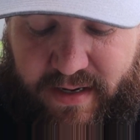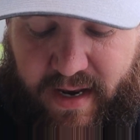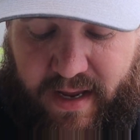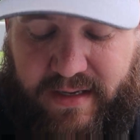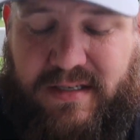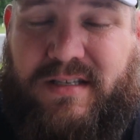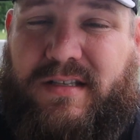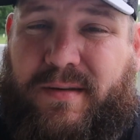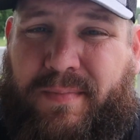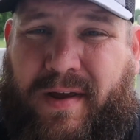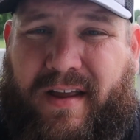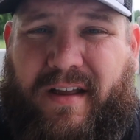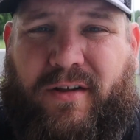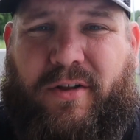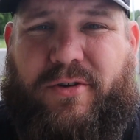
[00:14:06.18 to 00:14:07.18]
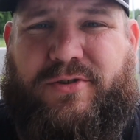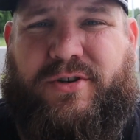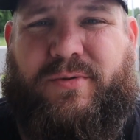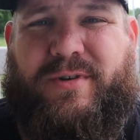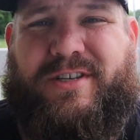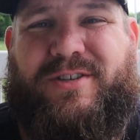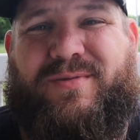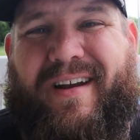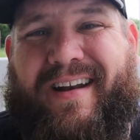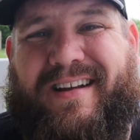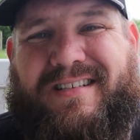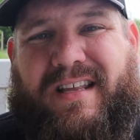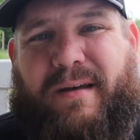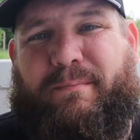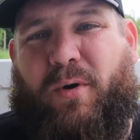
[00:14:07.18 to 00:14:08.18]
next is the pig enclosure, which is right
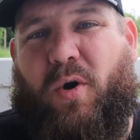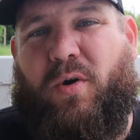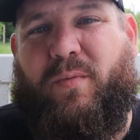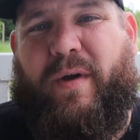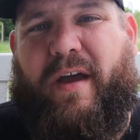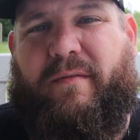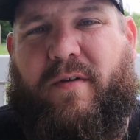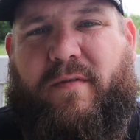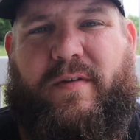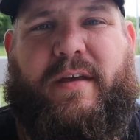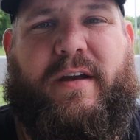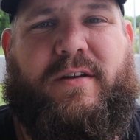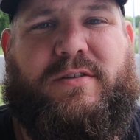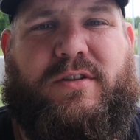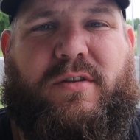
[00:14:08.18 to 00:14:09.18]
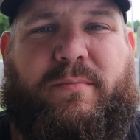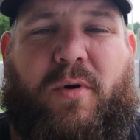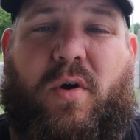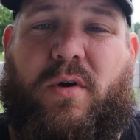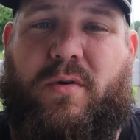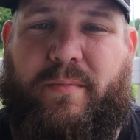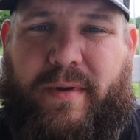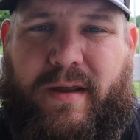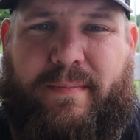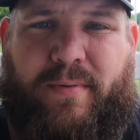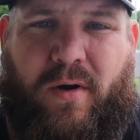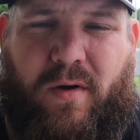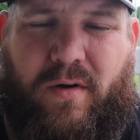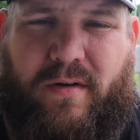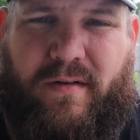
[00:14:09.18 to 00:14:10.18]
next to that barn we have over there. So the barn will be
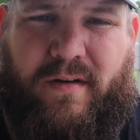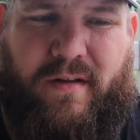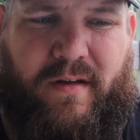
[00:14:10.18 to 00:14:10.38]
part